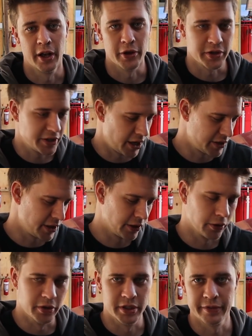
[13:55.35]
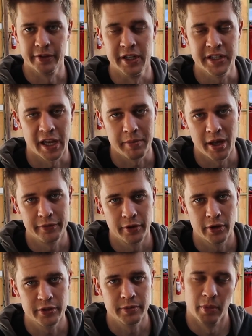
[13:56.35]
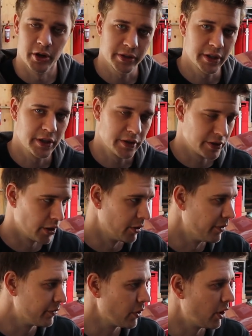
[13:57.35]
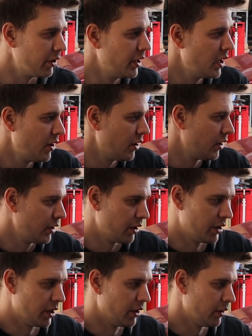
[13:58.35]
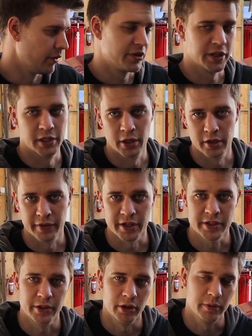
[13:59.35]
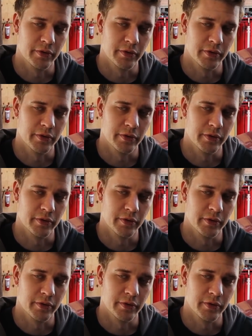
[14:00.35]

Those things include different intake manifolds, mostly. So we've got, obviously, a lot of our stock.